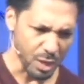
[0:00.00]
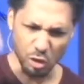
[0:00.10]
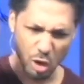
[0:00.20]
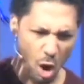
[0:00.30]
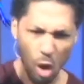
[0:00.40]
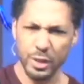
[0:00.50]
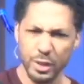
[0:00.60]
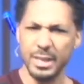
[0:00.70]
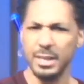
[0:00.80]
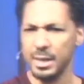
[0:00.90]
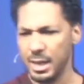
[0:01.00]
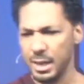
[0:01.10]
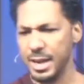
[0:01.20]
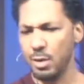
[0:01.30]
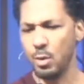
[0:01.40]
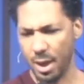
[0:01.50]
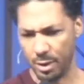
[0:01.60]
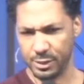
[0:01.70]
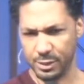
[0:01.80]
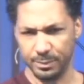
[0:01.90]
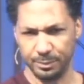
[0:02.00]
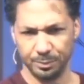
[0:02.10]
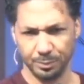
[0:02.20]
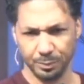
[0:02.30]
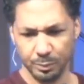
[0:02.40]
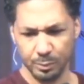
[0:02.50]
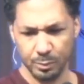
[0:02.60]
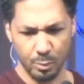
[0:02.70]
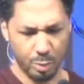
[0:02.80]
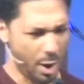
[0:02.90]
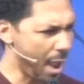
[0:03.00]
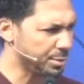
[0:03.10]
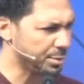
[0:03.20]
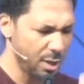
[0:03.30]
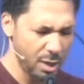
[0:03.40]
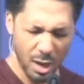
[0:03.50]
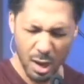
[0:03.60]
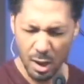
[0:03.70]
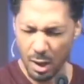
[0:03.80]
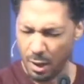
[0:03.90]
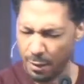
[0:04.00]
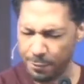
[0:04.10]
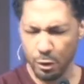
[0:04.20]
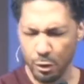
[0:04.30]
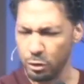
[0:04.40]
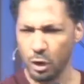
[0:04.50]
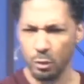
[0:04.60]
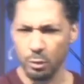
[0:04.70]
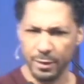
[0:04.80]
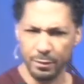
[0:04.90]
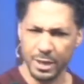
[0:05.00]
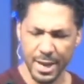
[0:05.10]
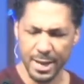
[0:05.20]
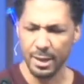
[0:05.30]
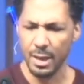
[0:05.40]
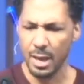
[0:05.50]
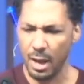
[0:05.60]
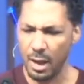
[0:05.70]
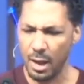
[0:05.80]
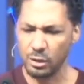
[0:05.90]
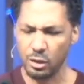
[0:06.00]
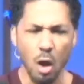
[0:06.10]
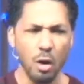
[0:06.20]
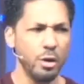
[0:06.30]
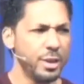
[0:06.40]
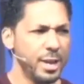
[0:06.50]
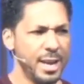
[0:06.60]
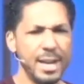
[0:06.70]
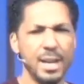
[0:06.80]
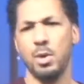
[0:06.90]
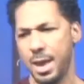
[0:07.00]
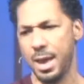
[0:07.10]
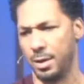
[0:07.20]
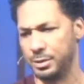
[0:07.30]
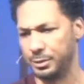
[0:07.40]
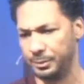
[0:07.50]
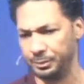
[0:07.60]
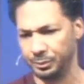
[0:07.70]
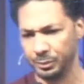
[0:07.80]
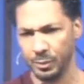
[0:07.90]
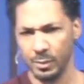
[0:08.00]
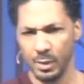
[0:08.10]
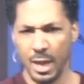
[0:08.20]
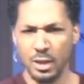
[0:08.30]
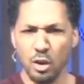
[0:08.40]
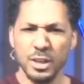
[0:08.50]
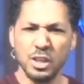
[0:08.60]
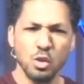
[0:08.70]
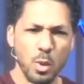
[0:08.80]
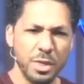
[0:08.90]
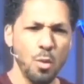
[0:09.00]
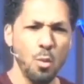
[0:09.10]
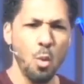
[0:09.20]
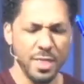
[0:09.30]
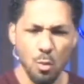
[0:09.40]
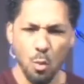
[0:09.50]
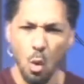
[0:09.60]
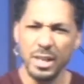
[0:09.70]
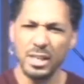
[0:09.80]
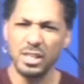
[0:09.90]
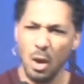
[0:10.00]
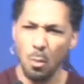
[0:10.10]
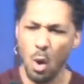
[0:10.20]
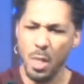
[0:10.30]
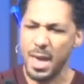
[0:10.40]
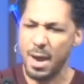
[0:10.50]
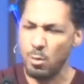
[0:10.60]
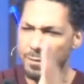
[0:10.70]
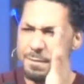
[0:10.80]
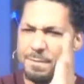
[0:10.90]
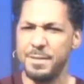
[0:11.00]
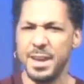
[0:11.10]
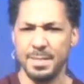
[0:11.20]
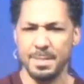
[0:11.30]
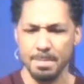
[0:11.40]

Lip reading: taller than anyone else, perhaps a foot or so, give or take, taller than anyone else. And so this is what they wanted. They wanted someone that would fit